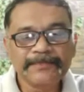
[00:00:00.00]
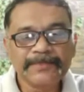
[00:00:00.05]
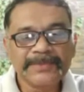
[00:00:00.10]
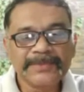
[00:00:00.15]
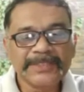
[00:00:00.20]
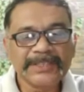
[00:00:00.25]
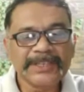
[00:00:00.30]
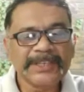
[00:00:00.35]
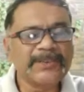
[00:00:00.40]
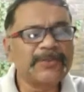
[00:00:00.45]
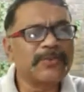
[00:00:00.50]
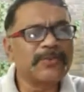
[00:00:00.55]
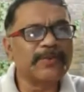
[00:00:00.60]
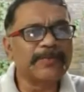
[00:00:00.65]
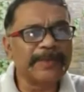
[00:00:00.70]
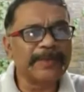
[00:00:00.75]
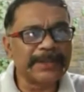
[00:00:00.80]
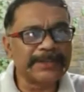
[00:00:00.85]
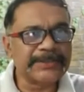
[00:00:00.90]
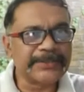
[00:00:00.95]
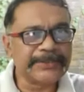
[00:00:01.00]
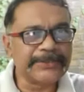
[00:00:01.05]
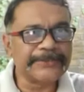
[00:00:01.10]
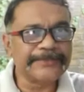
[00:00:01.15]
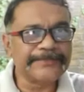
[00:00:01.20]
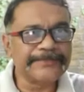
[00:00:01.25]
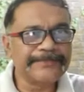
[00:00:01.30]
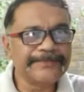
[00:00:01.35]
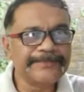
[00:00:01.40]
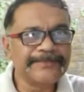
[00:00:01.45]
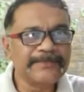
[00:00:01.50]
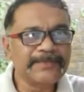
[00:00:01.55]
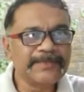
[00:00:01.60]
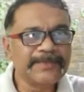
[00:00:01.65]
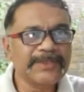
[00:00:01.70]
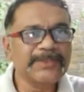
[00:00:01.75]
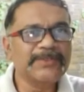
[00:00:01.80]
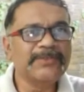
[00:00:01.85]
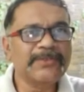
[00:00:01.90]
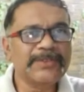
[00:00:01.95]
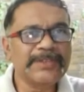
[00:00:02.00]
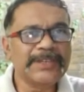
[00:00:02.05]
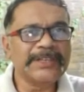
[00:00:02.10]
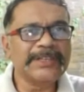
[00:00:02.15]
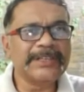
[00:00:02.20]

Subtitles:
Say chloroplast. You know that